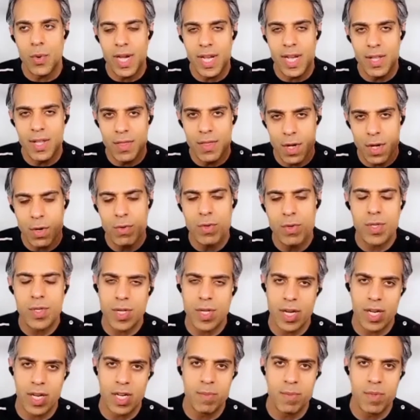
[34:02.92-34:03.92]
in those
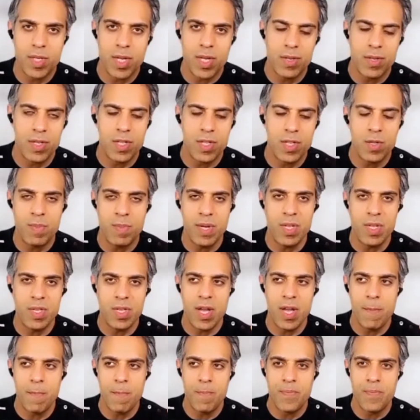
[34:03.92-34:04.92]
circumstances,
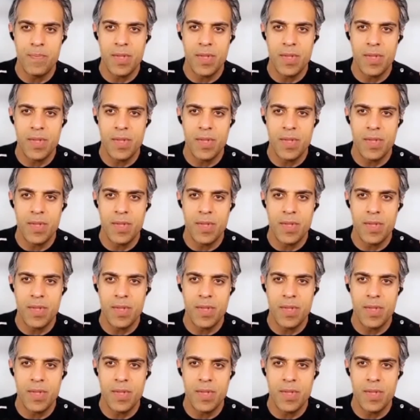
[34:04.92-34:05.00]
Peter,